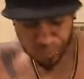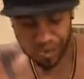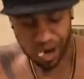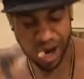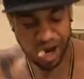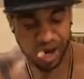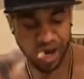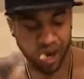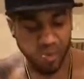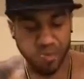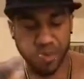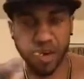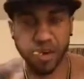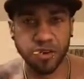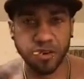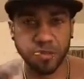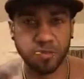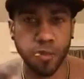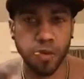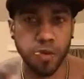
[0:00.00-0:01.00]
I need a
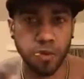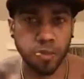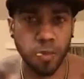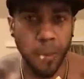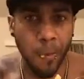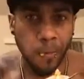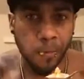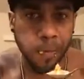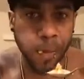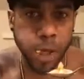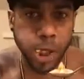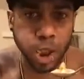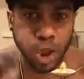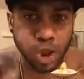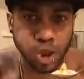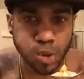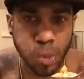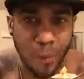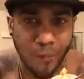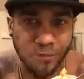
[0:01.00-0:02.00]
bigger spoon.
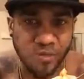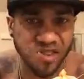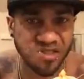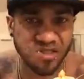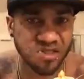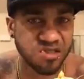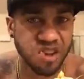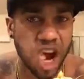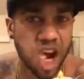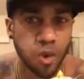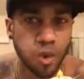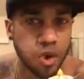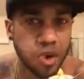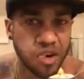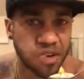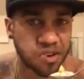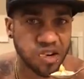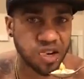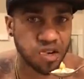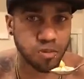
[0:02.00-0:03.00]
This is not
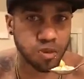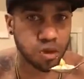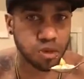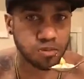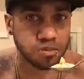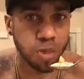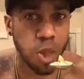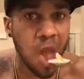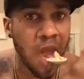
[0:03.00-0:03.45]
working anymore.